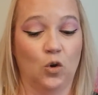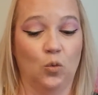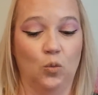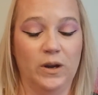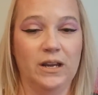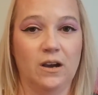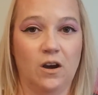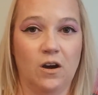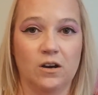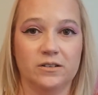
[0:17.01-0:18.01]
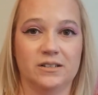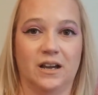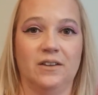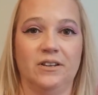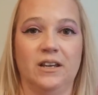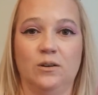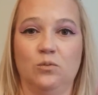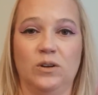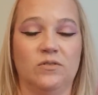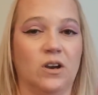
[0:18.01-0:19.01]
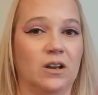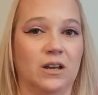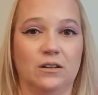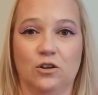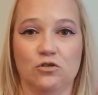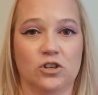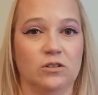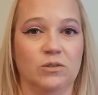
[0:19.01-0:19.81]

We are diving in. We've got a lotion,